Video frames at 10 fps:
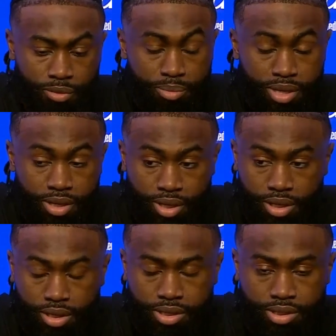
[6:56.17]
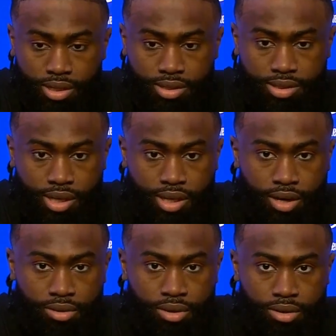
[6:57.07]
For me, at least, I could say,
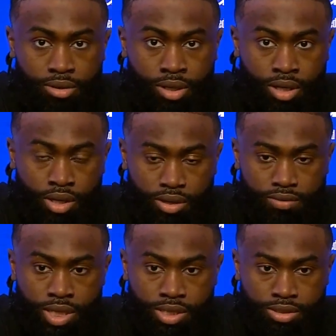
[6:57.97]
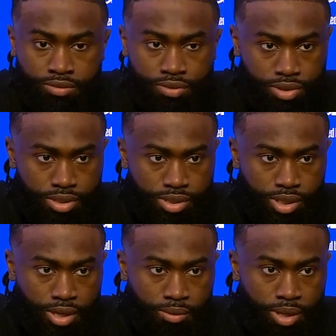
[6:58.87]
I don't know if Jason feels the
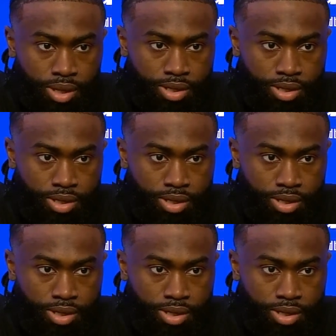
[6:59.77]
same